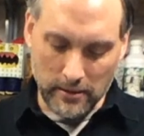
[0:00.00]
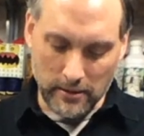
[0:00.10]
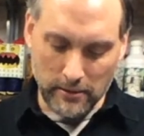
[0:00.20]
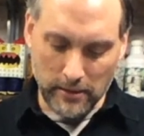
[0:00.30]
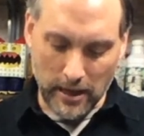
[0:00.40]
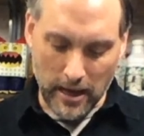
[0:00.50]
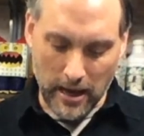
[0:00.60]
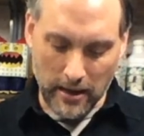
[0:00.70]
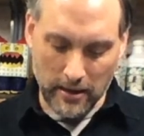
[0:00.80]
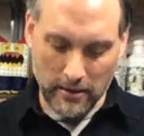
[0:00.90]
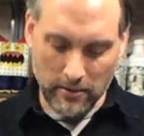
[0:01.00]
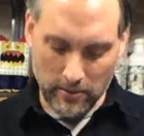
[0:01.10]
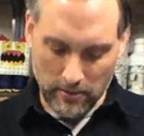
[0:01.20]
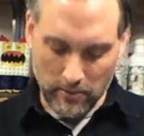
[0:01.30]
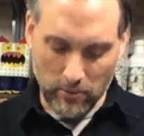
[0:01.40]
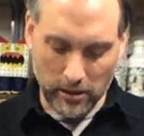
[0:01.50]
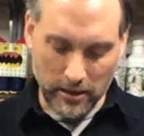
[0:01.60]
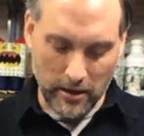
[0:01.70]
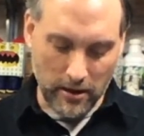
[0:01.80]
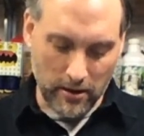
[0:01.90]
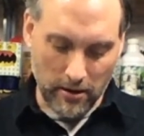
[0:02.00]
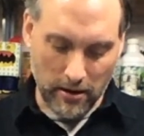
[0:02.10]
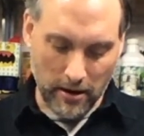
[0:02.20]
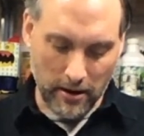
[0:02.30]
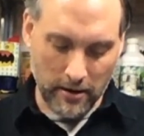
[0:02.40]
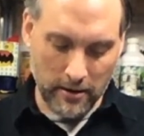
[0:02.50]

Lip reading: Okay, working on our,